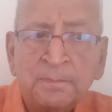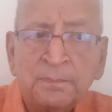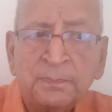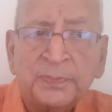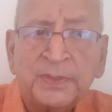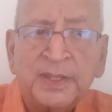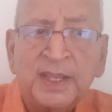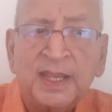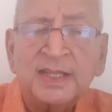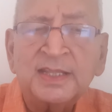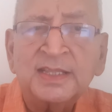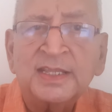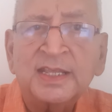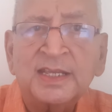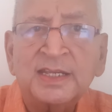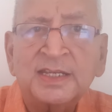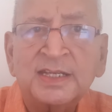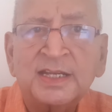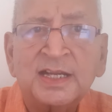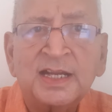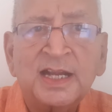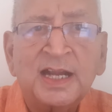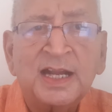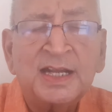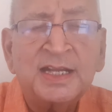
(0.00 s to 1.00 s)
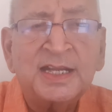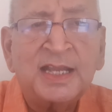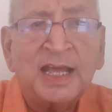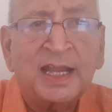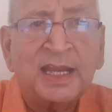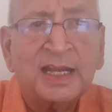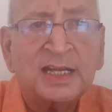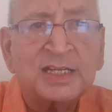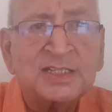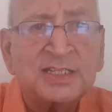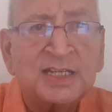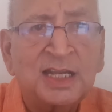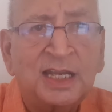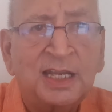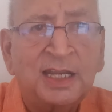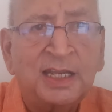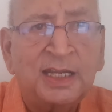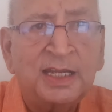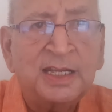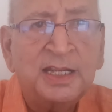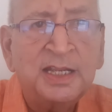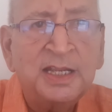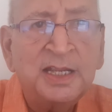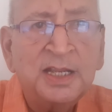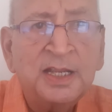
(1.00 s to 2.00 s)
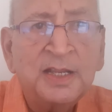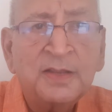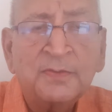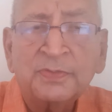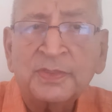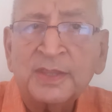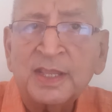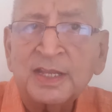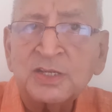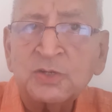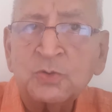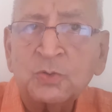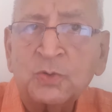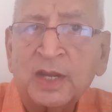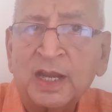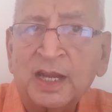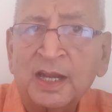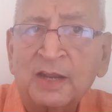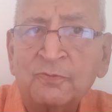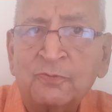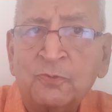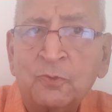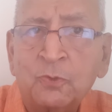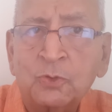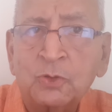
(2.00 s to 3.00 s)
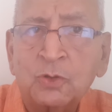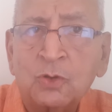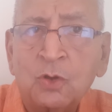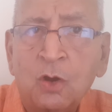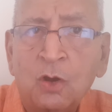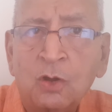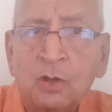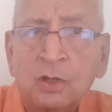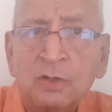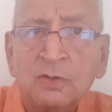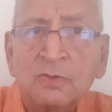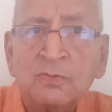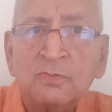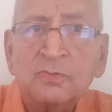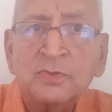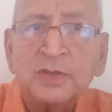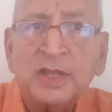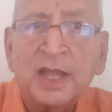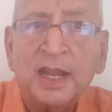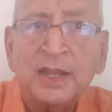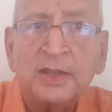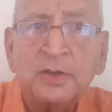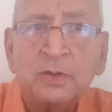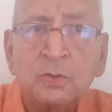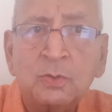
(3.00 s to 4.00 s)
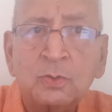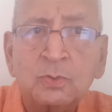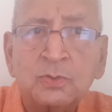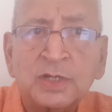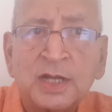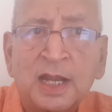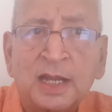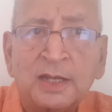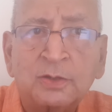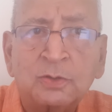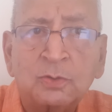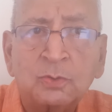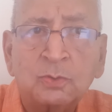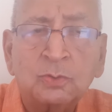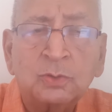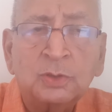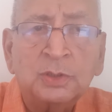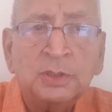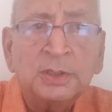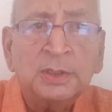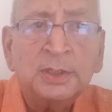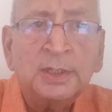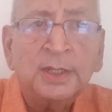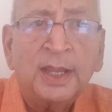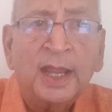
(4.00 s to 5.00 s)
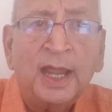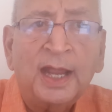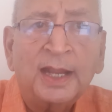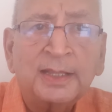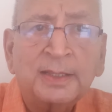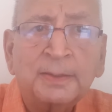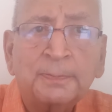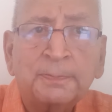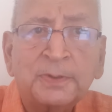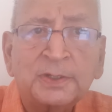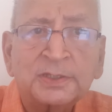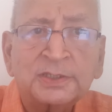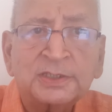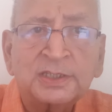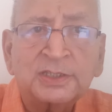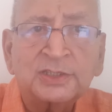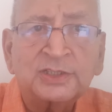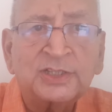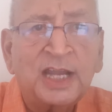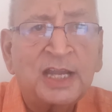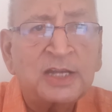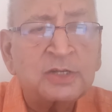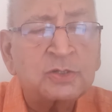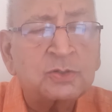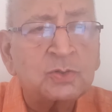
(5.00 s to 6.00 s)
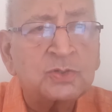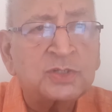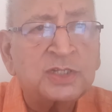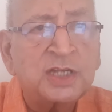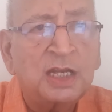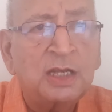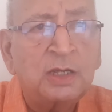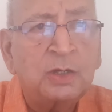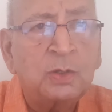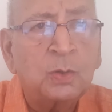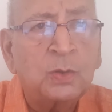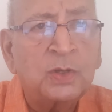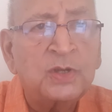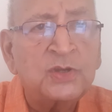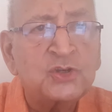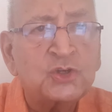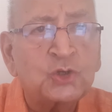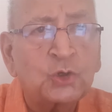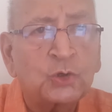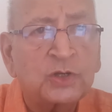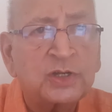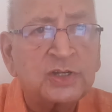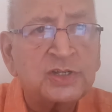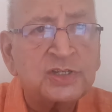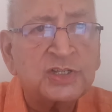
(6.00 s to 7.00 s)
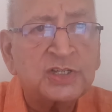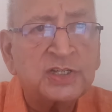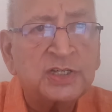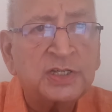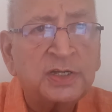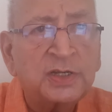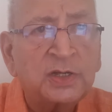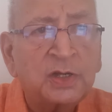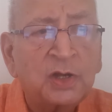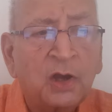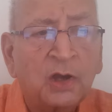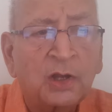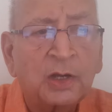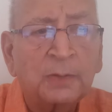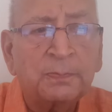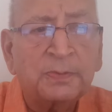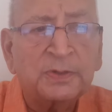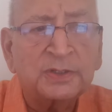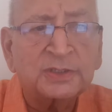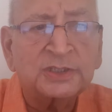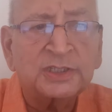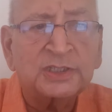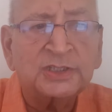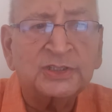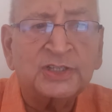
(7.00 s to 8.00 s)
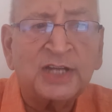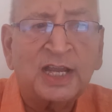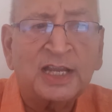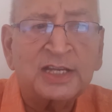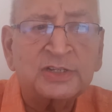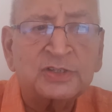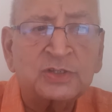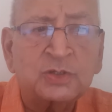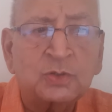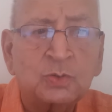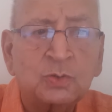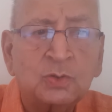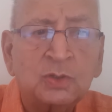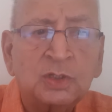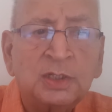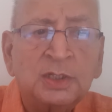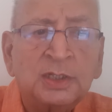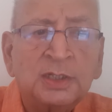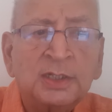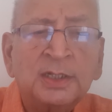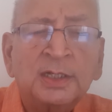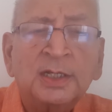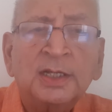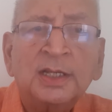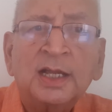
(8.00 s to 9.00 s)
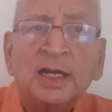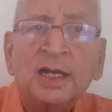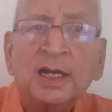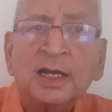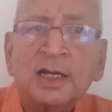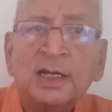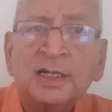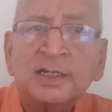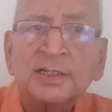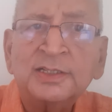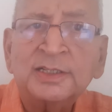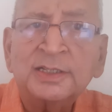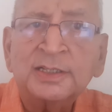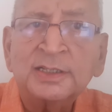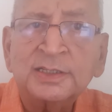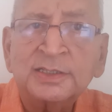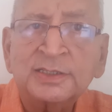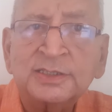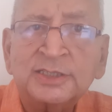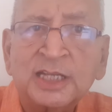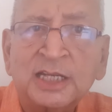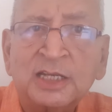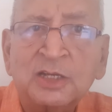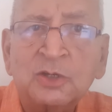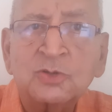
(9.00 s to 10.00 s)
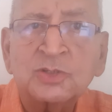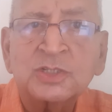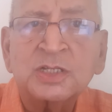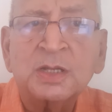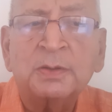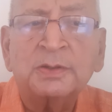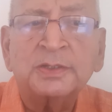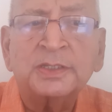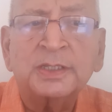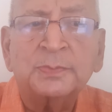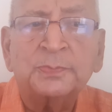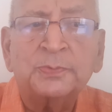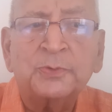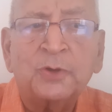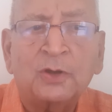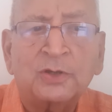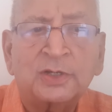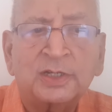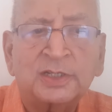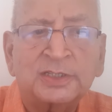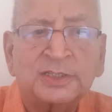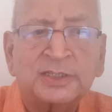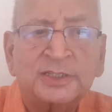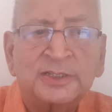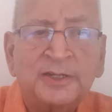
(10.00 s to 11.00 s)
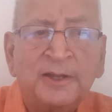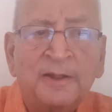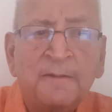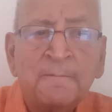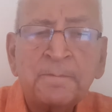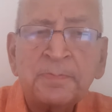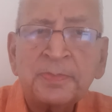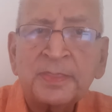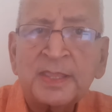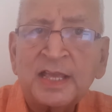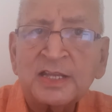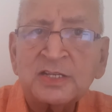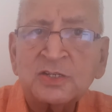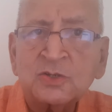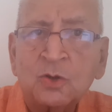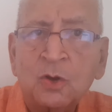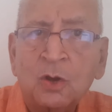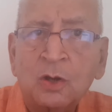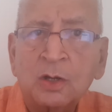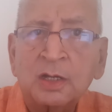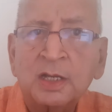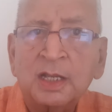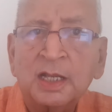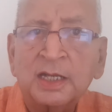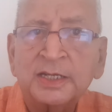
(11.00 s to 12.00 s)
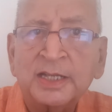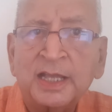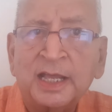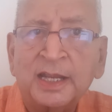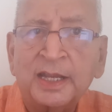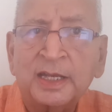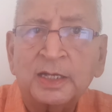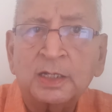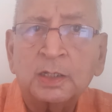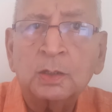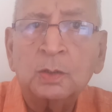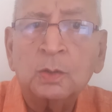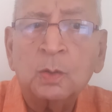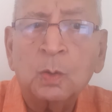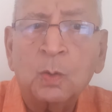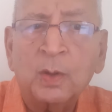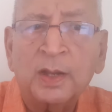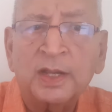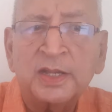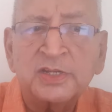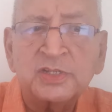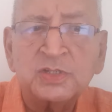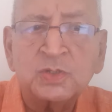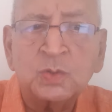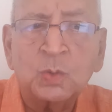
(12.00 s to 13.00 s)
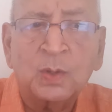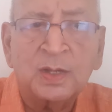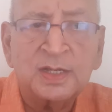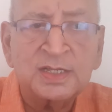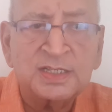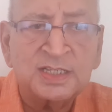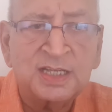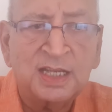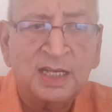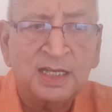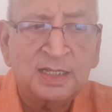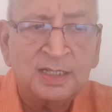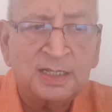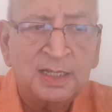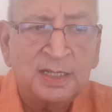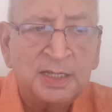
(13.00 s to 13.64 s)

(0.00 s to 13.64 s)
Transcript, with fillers: Then there's a direct selling, that you get a phone call and you try to, and the person tries to sell you insurance, or a person tries to uh, uh, sell you some other product, that's called direct one is to one sell.